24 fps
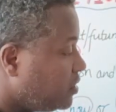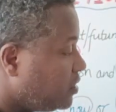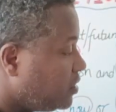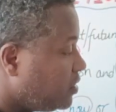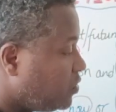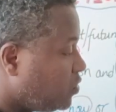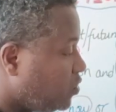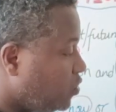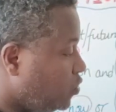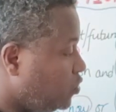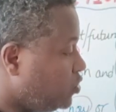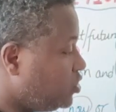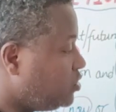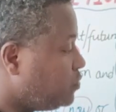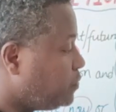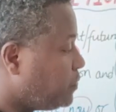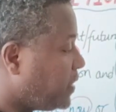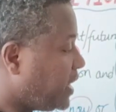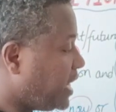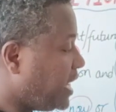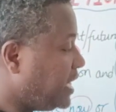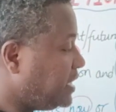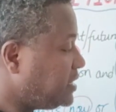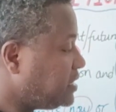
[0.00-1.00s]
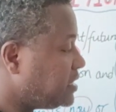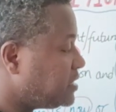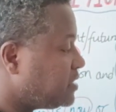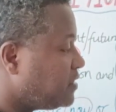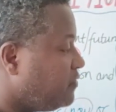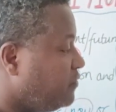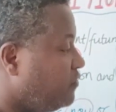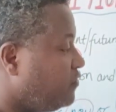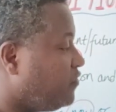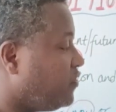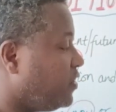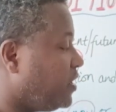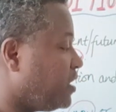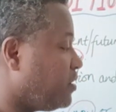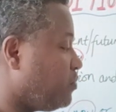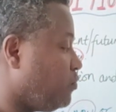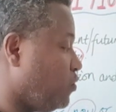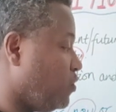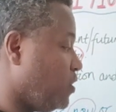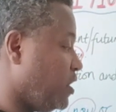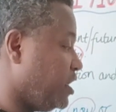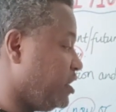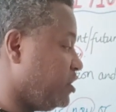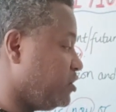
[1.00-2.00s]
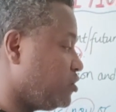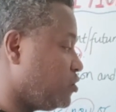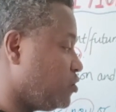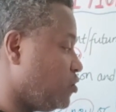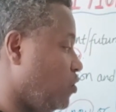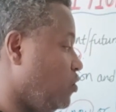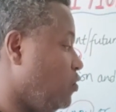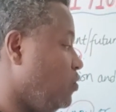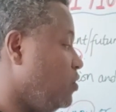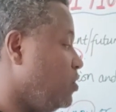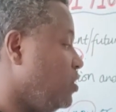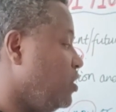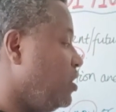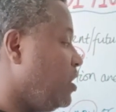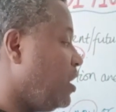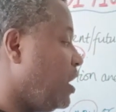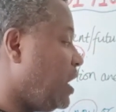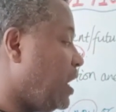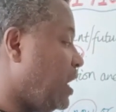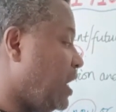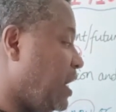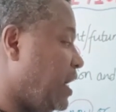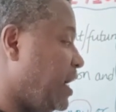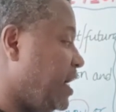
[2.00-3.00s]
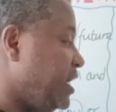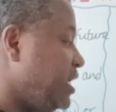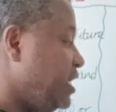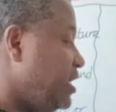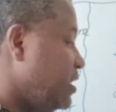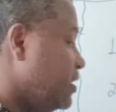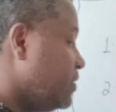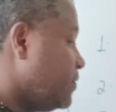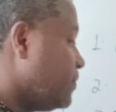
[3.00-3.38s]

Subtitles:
could plus verb 1. So I,